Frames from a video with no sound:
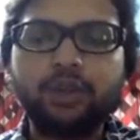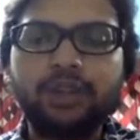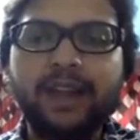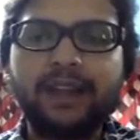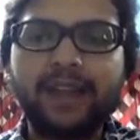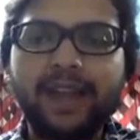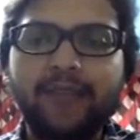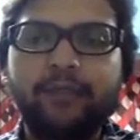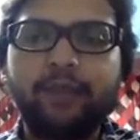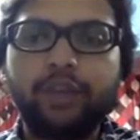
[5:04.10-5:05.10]
that
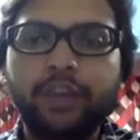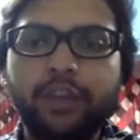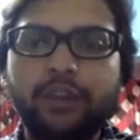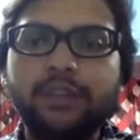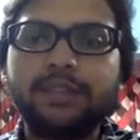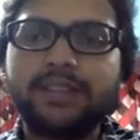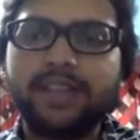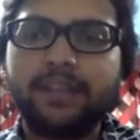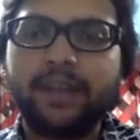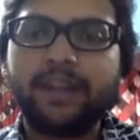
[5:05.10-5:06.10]
I'm working on the
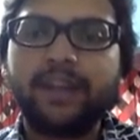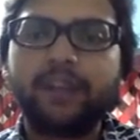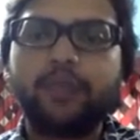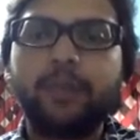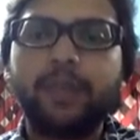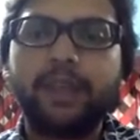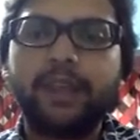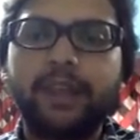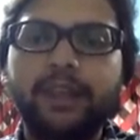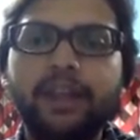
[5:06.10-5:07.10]
same idea to make
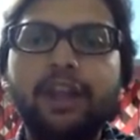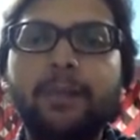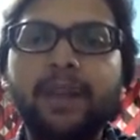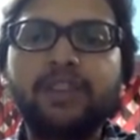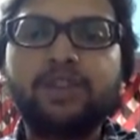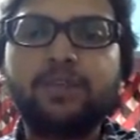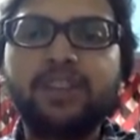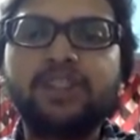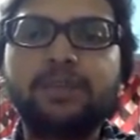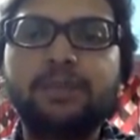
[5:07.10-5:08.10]
it much
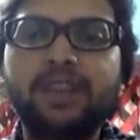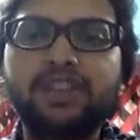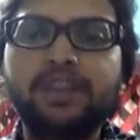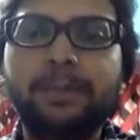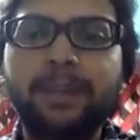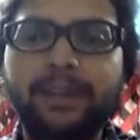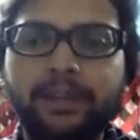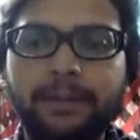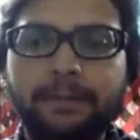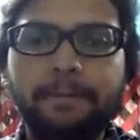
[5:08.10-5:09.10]
better.